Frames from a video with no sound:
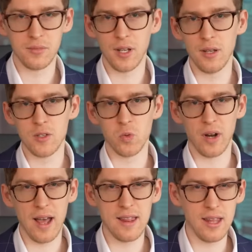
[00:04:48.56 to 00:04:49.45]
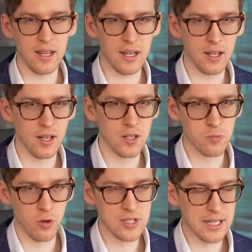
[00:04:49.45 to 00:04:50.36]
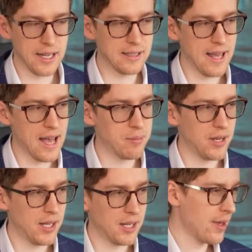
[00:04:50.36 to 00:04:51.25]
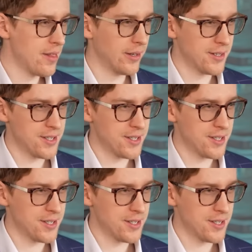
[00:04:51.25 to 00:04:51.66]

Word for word: is what I think is most likely happening. There's